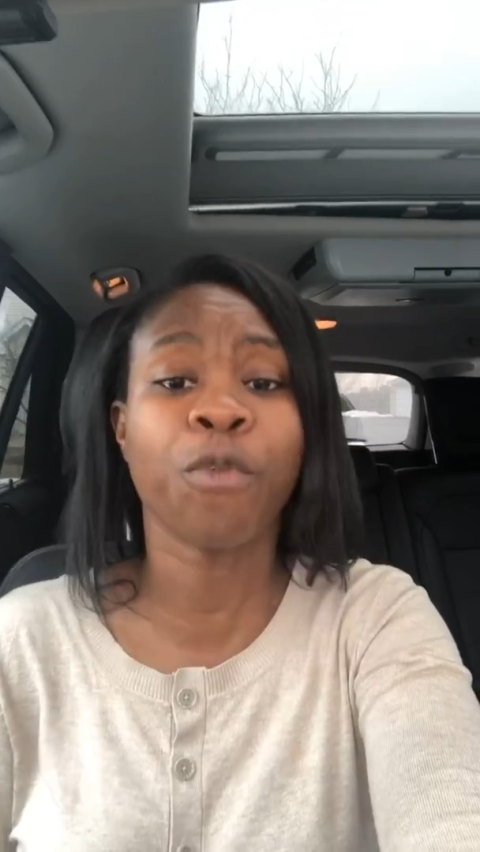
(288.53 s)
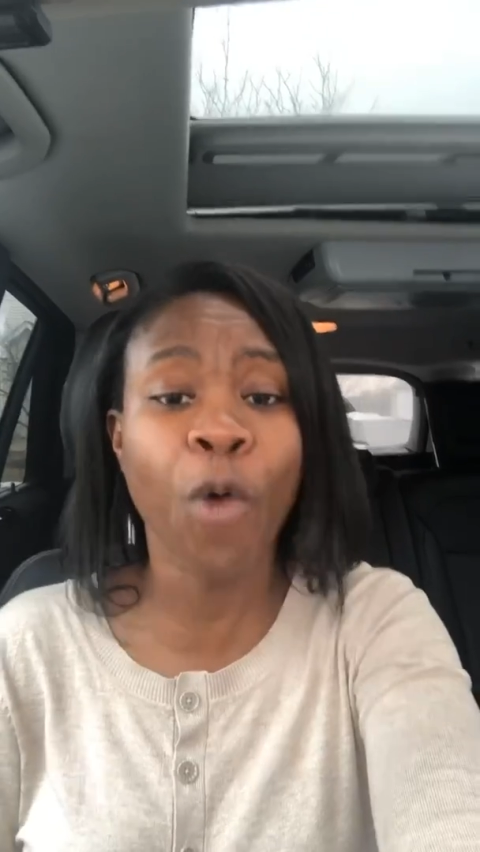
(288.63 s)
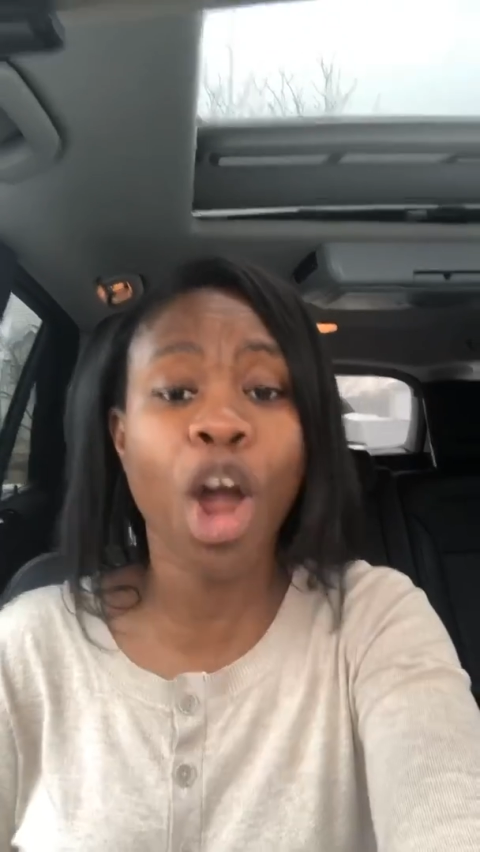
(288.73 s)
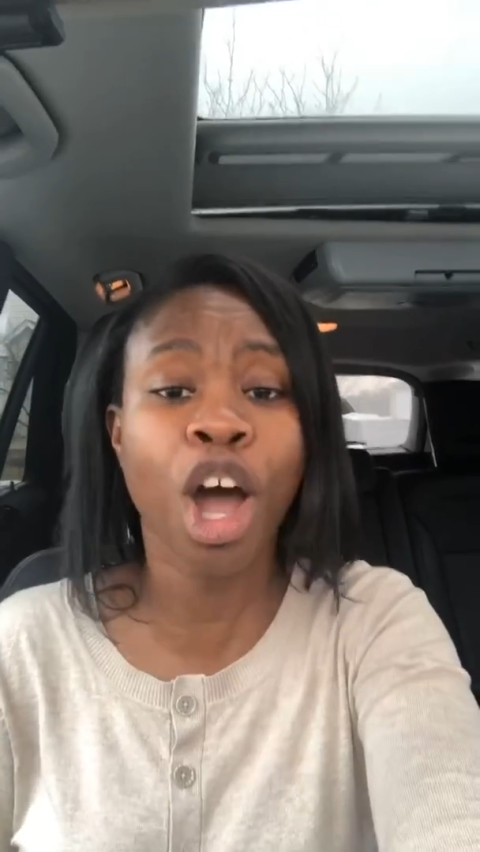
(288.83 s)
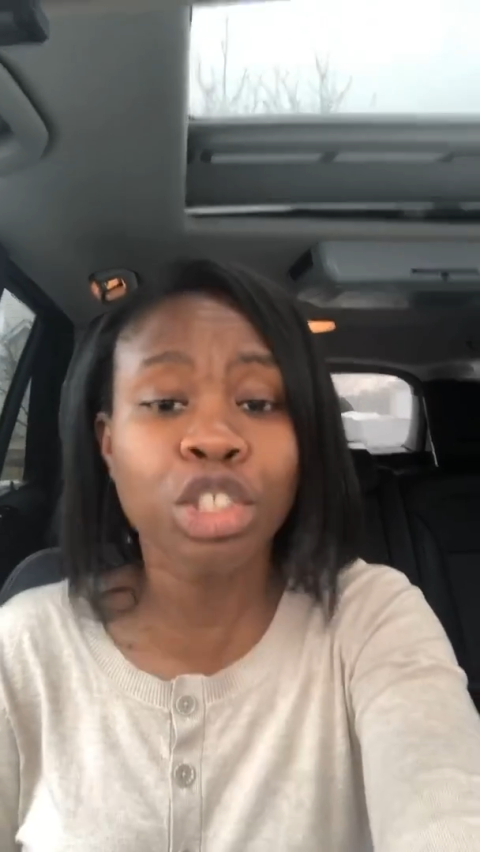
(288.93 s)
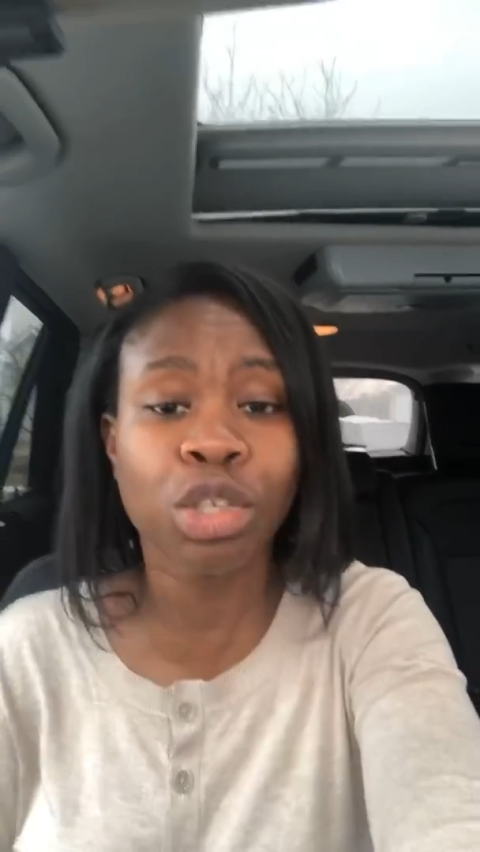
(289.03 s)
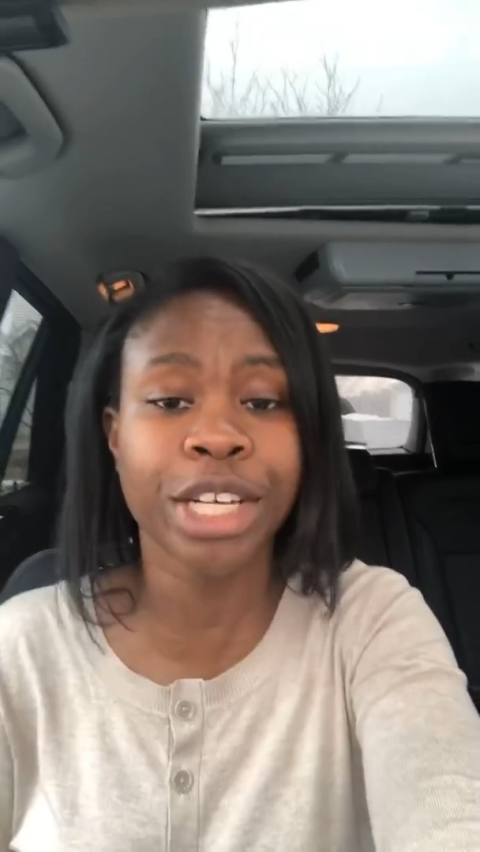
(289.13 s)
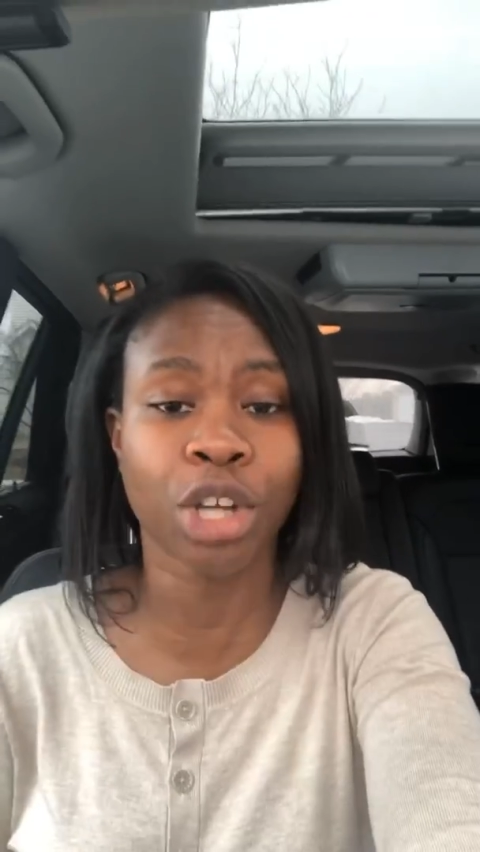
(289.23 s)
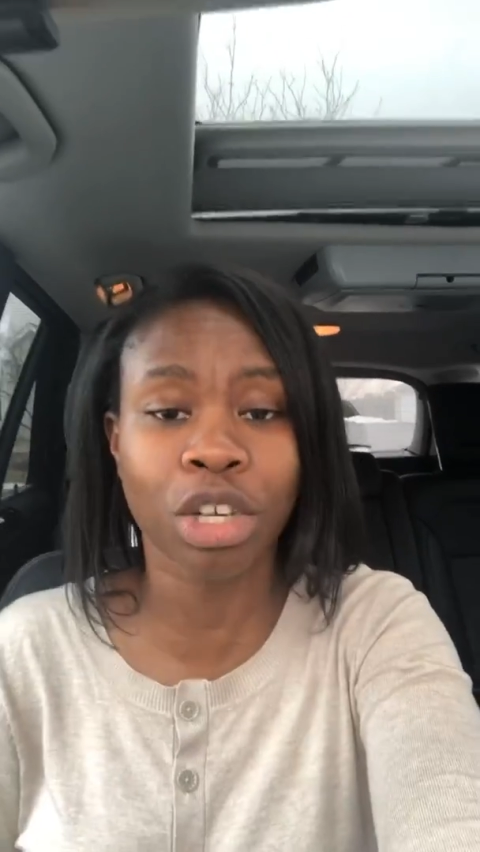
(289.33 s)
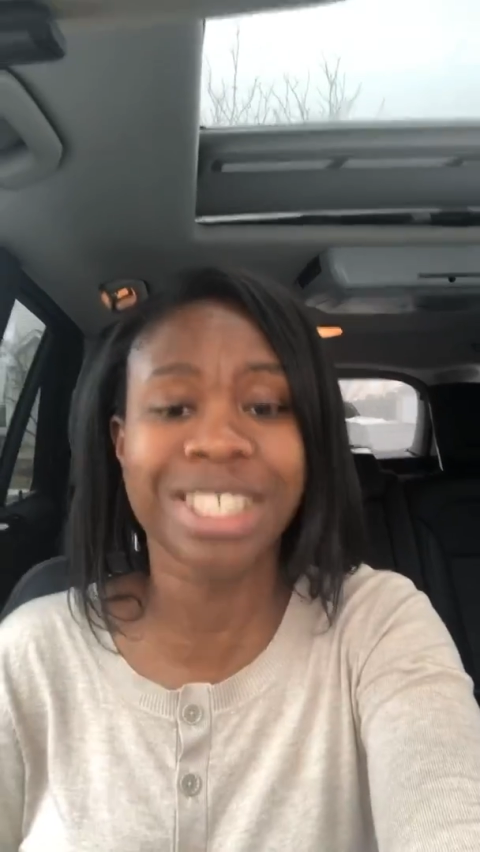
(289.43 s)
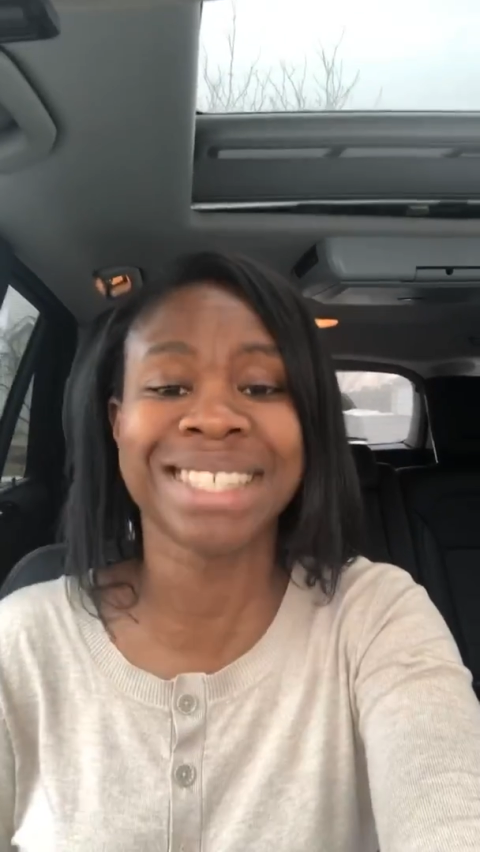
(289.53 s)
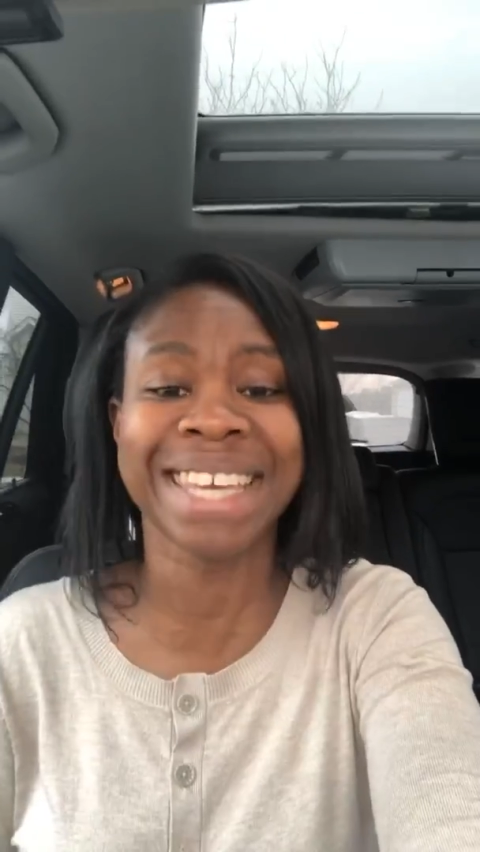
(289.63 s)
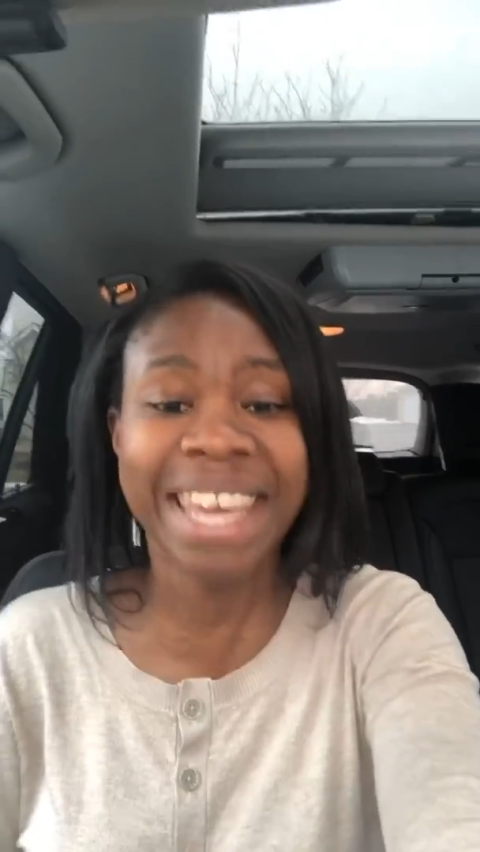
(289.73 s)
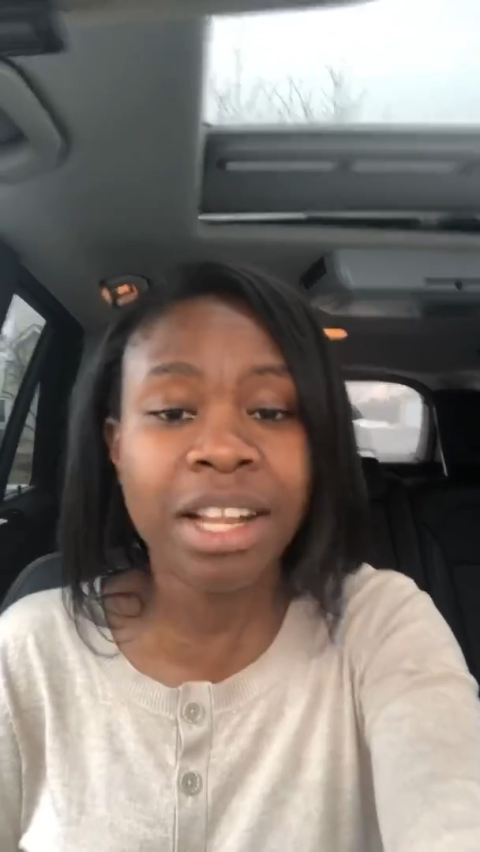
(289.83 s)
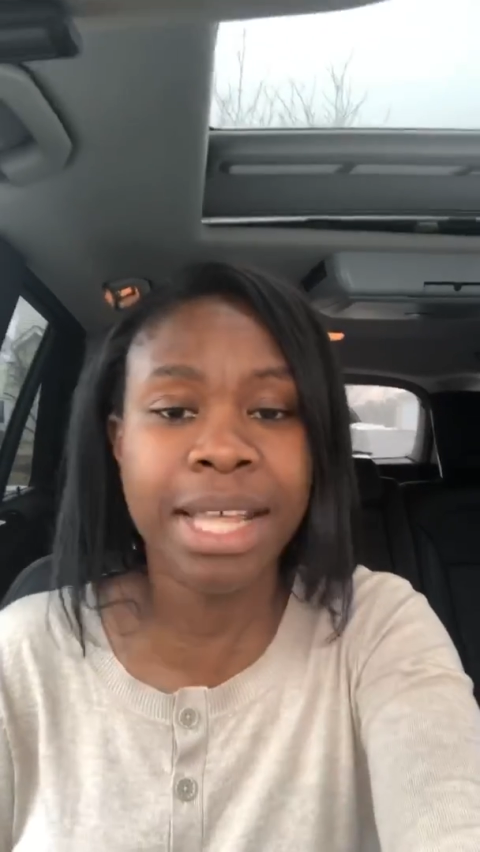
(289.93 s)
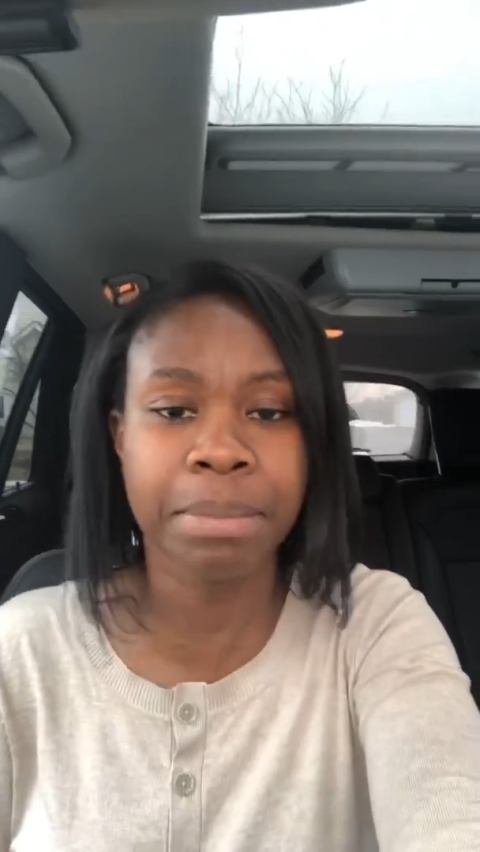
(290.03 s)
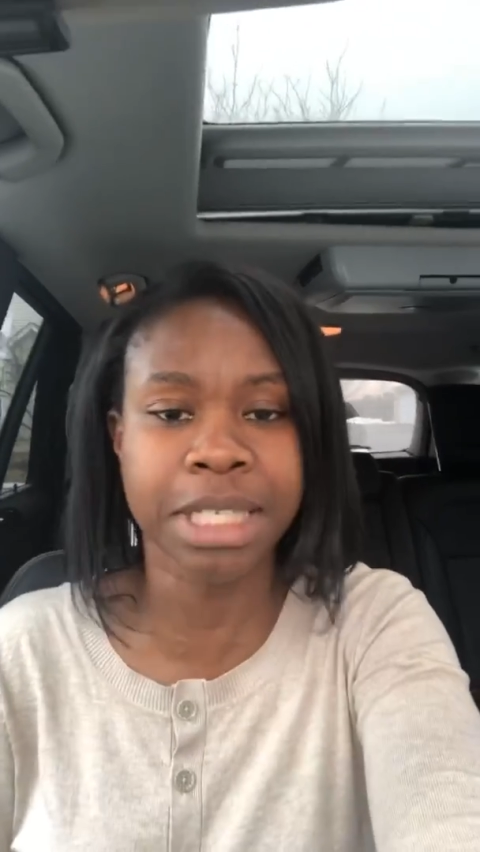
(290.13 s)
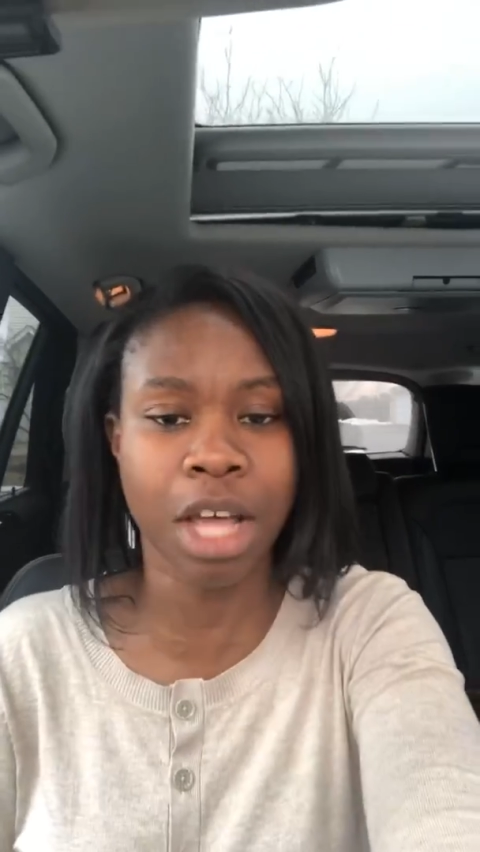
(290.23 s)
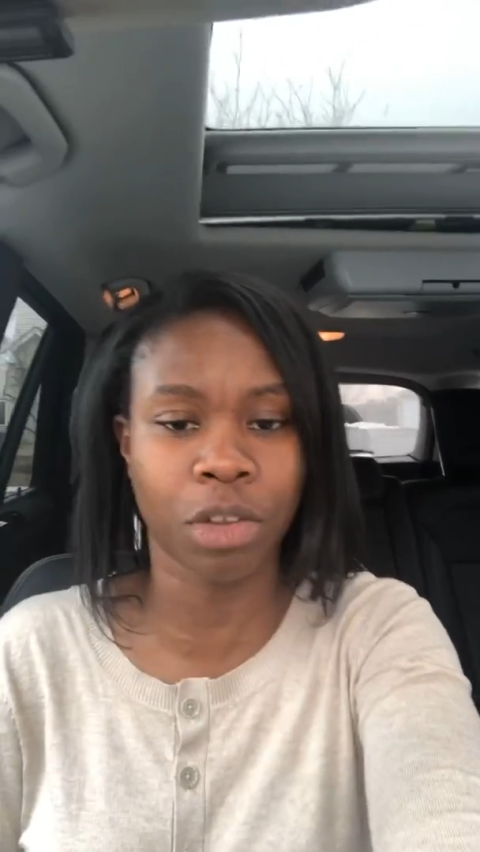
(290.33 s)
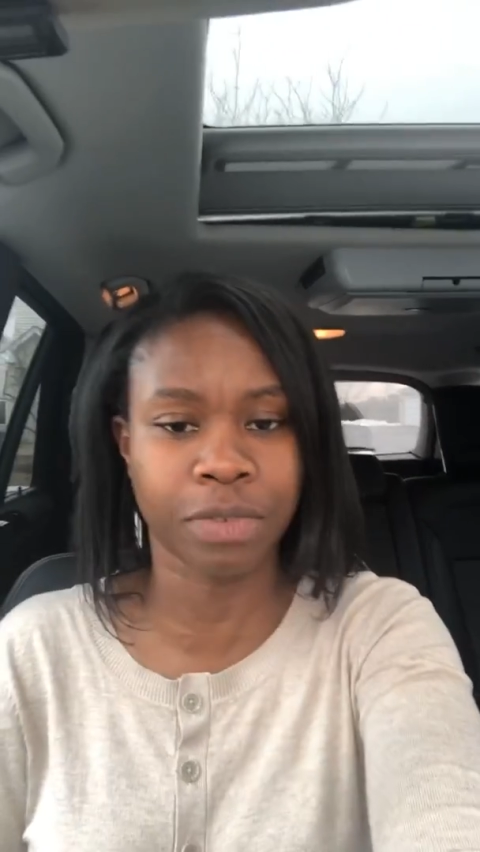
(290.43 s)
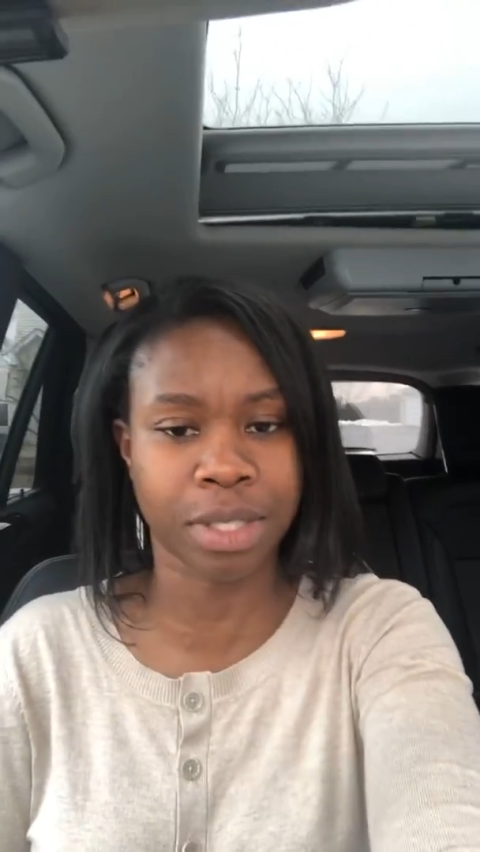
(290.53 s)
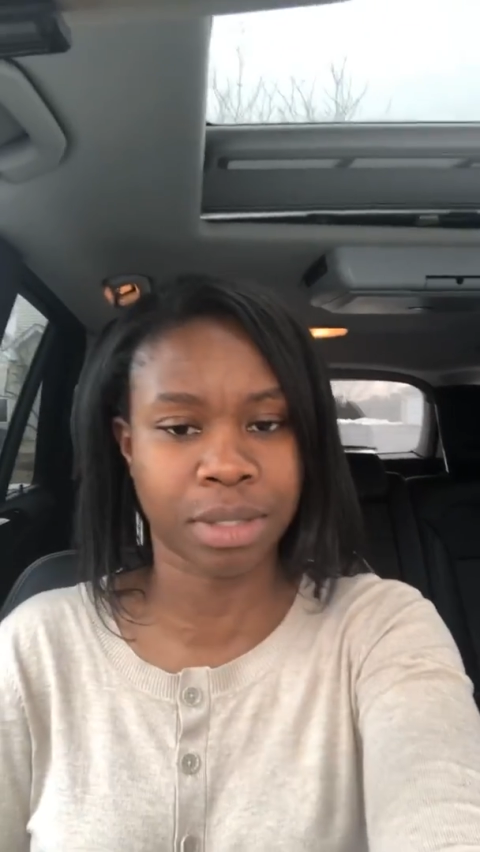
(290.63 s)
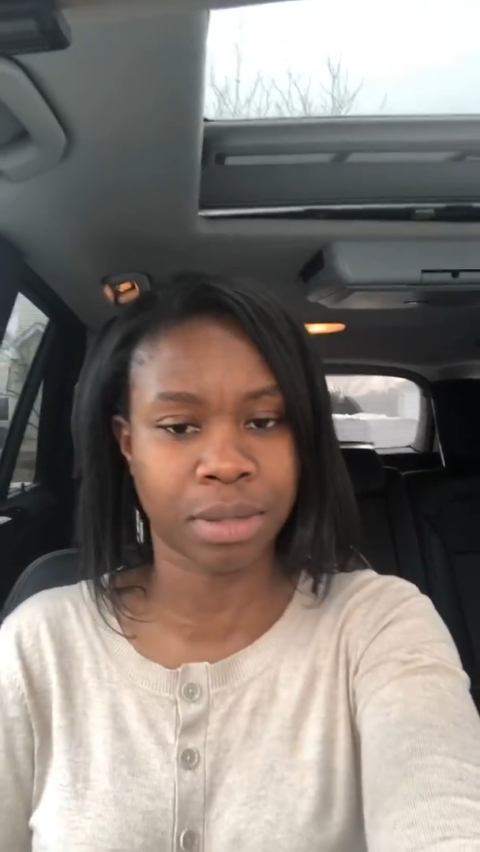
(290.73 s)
400 doctors kill themselves.